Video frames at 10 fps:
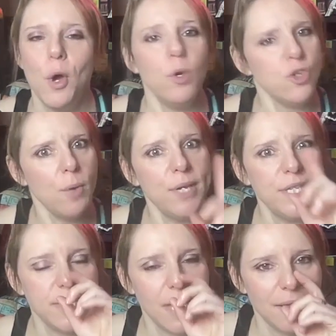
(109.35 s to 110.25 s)
which I
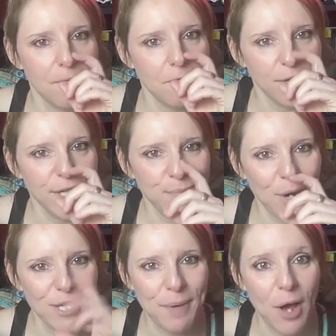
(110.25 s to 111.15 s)
was really
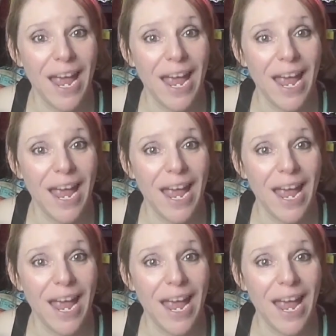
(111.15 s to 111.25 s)
surprised about.